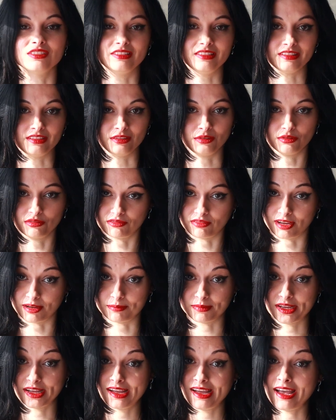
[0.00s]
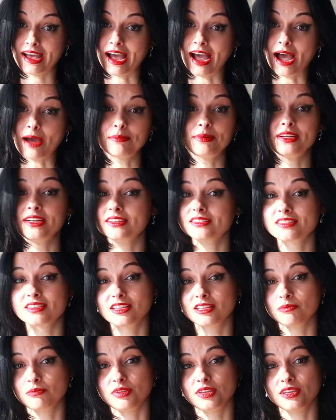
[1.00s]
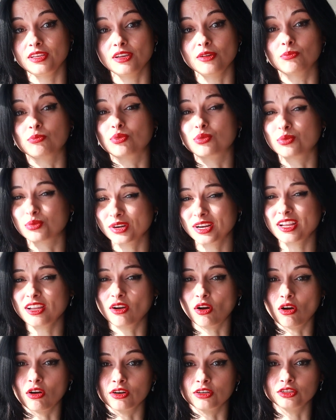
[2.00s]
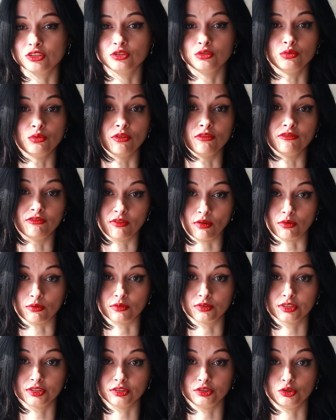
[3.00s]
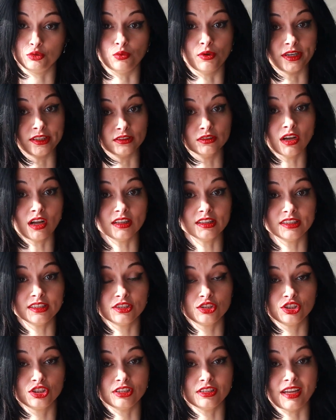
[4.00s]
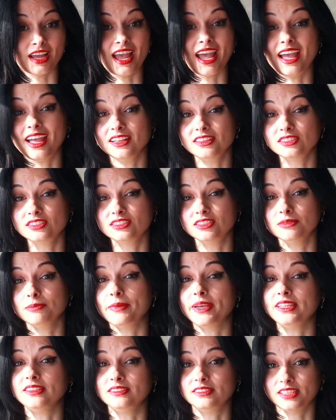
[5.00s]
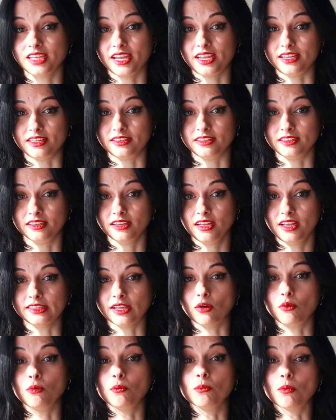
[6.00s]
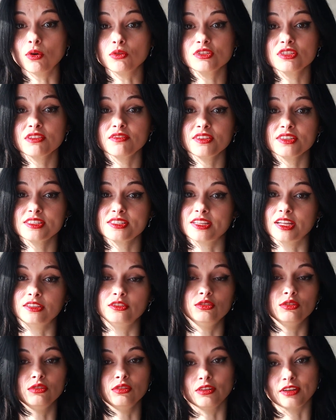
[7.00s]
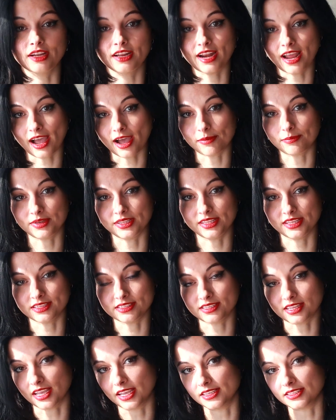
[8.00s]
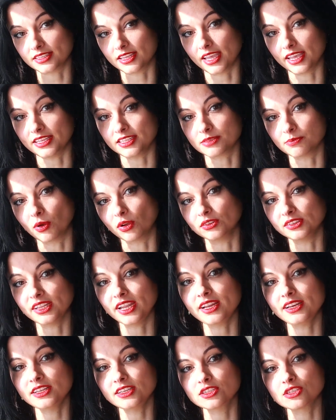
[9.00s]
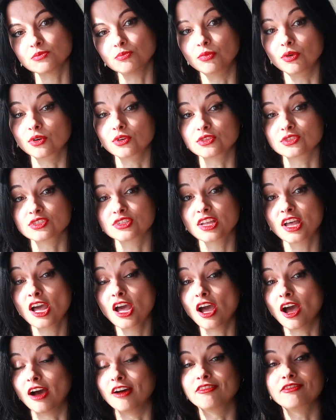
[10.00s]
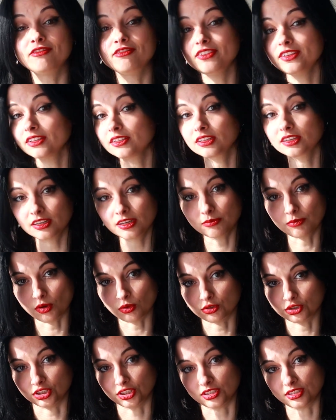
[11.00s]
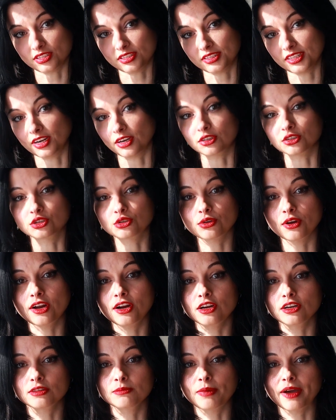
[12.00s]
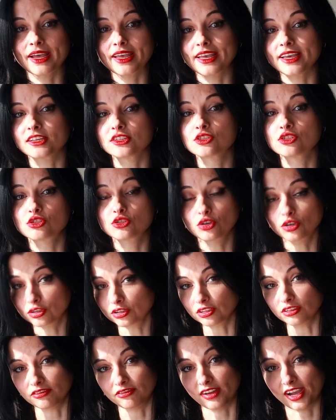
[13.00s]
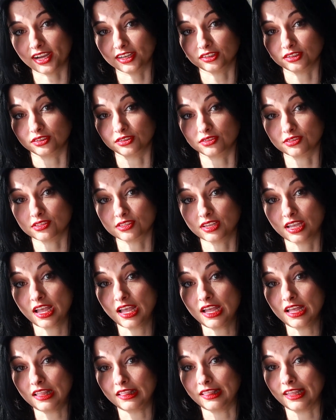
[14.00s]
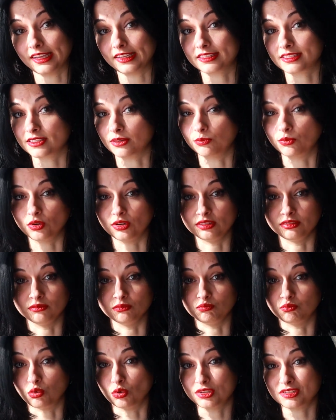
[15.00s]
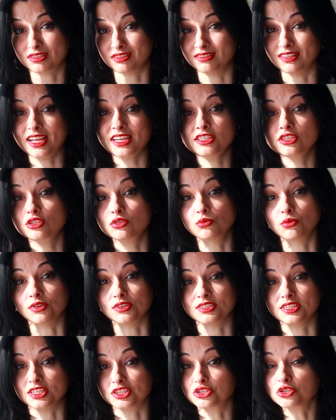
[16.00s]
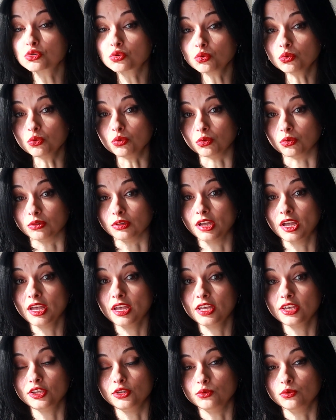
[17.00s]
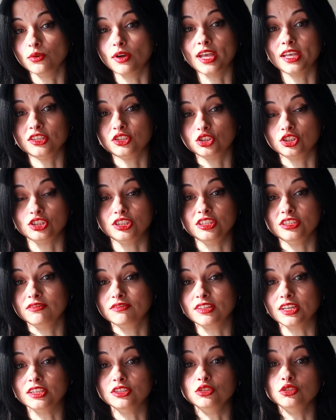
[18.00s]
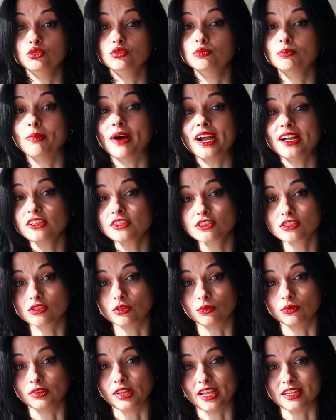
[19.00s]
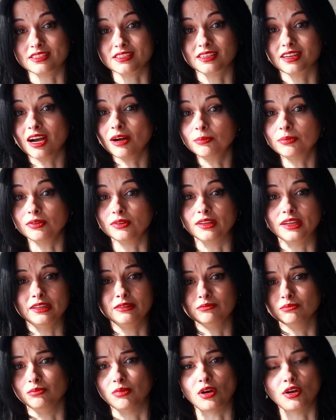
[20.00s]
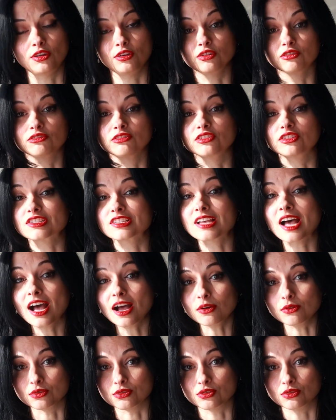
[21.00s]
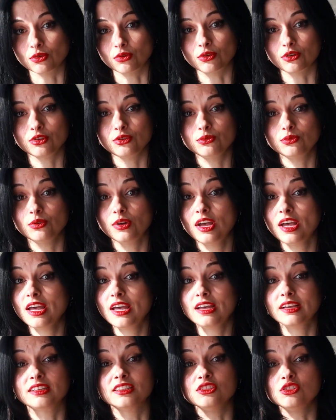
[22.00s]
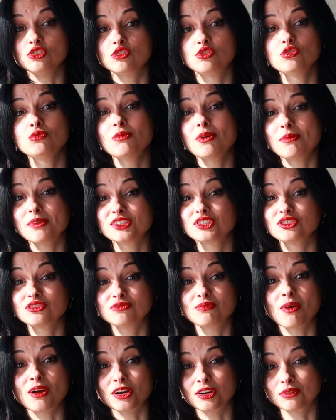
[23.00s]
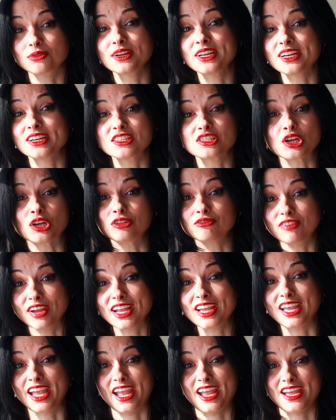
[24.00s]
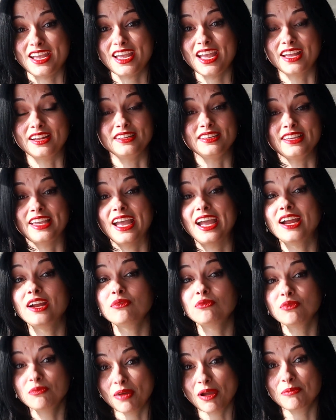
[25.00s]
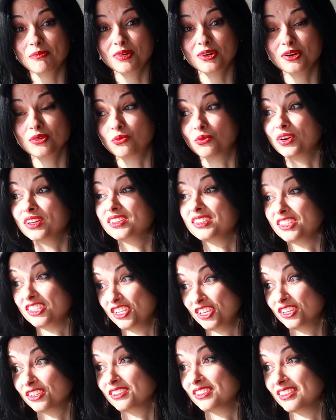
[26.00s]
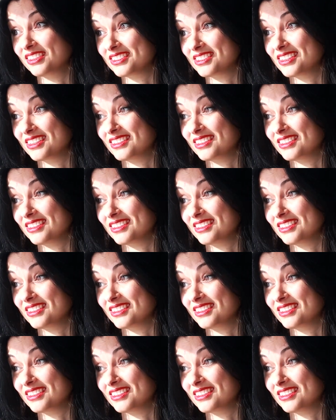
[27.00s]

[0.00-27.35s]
the deal, yo fam. Happiness can be pretty hard to evoke, to acknowledge, and to maintain. Now, most of us tend to look at happiness as a spontaneous burst of feel-good emotions that are triggered by external factors, like someone was nice to us at school, you achieved a new milestone as a couple and bought your first house, or you consume a bunch of margaritas on vacay and can't remember what year this